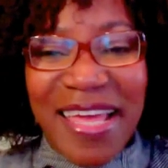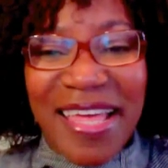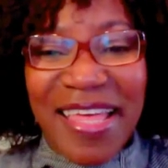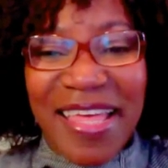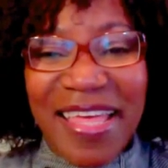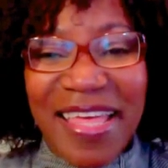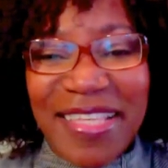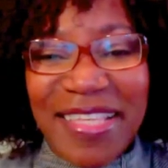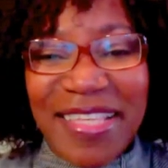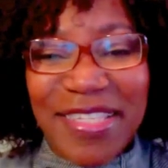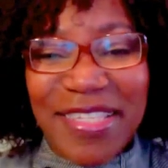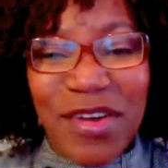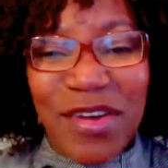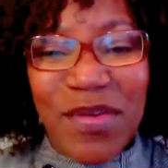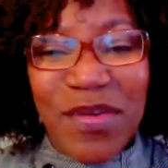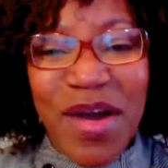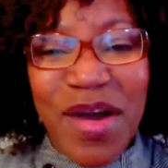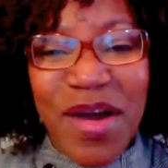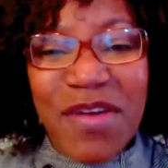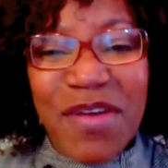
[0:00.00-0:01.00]

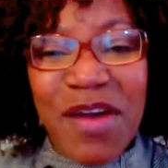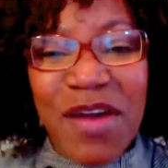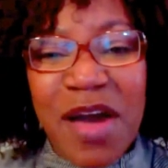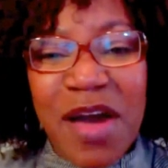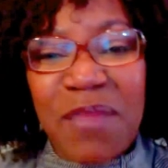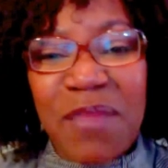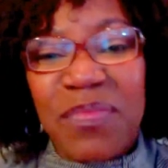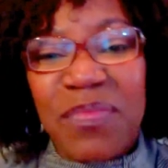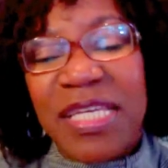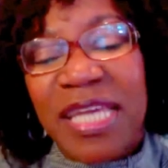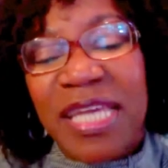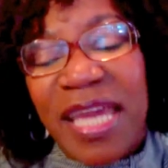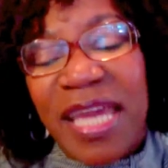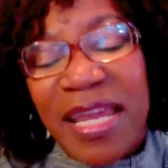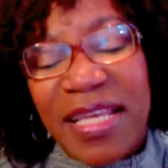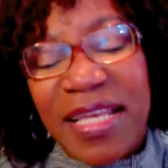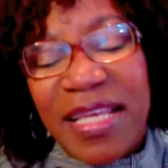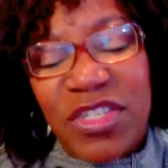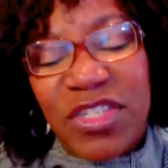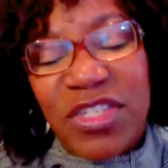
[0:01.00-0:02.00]
So to get
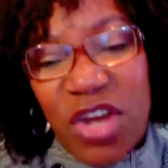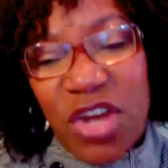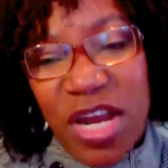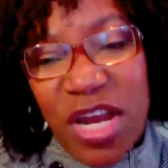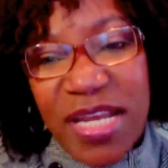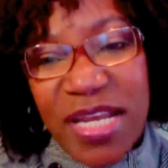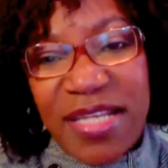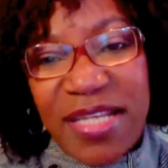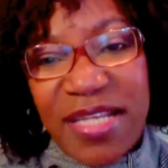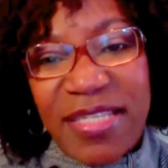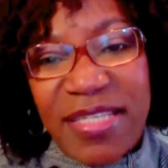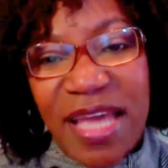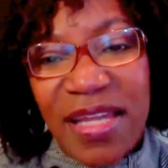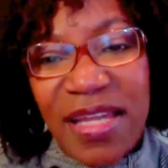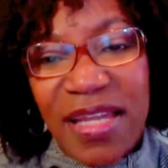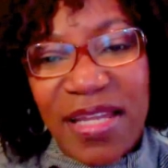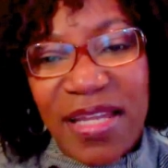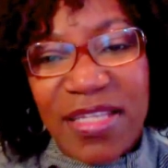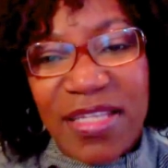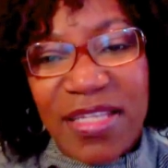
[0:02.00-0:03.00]
us started,
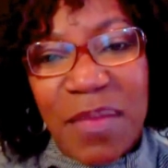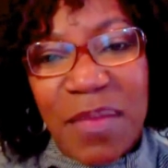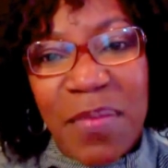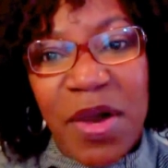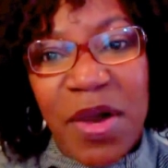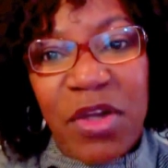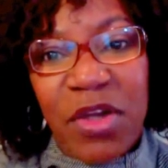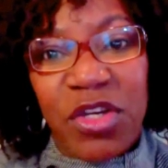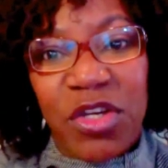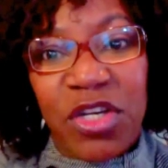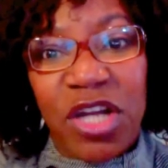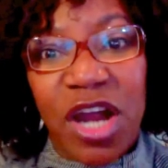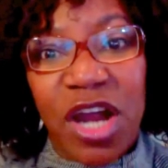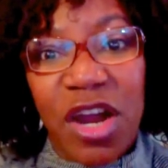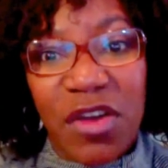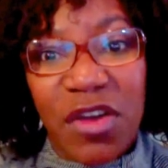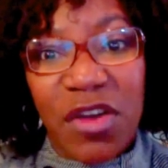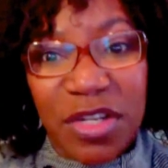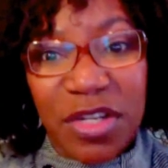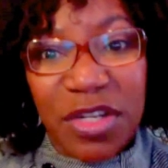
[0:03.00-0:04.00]
tell us about your
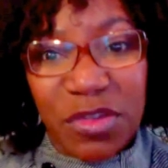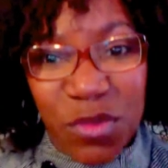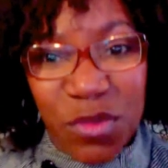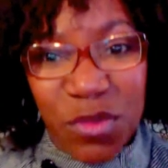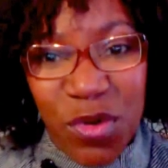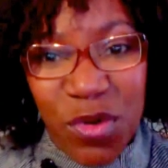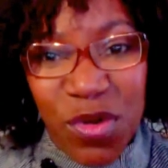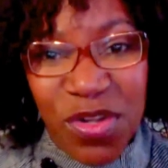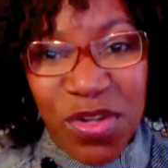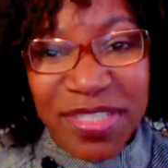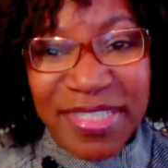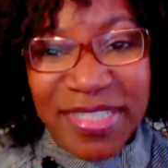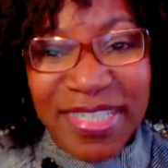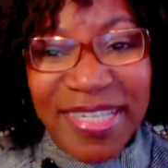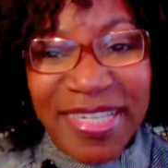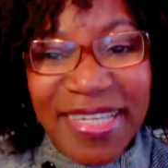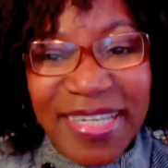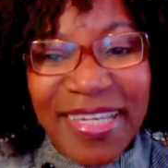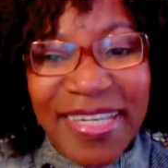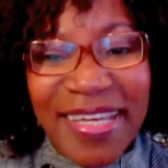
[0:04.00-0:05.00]
current role
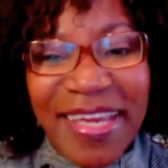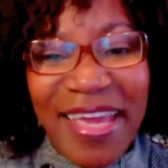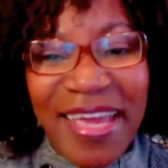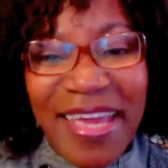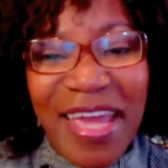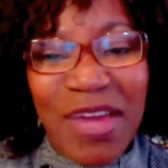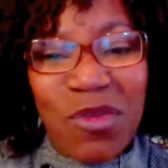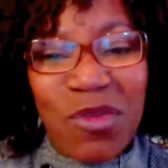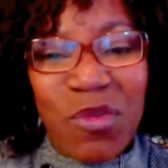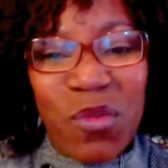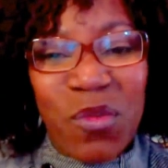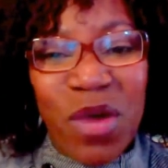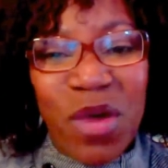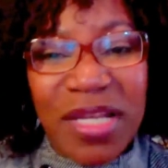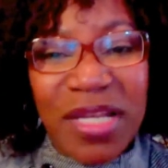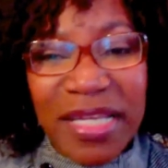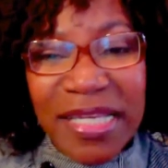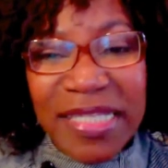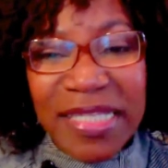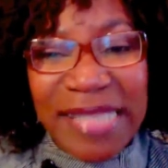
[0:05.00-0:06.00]
and
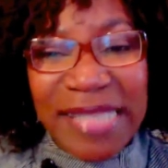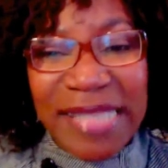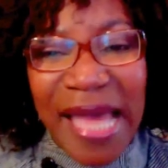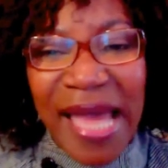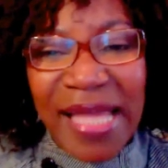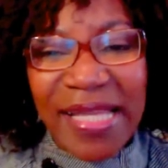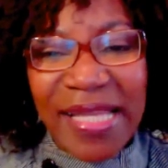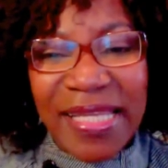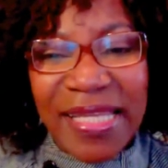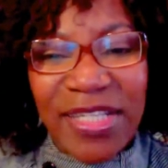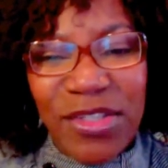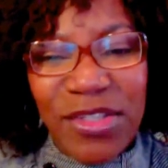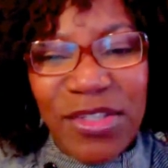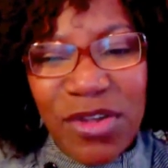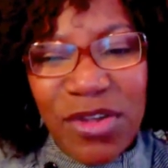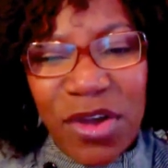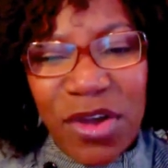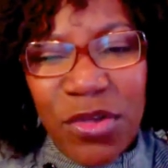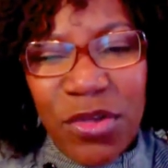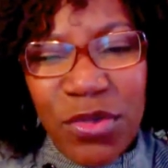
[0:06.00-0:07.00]
what exactly
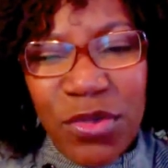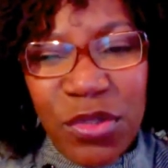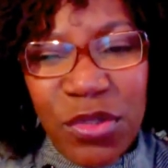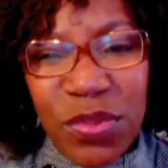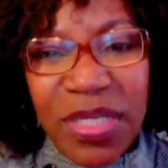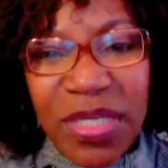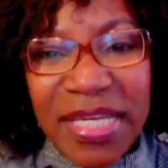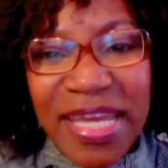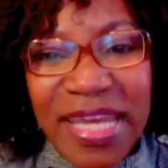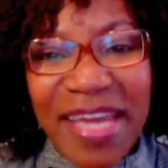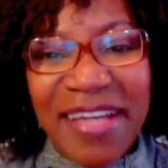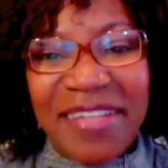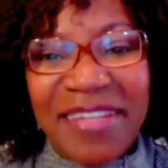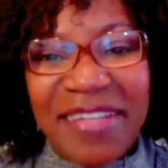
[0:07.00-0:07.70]
are you doing now?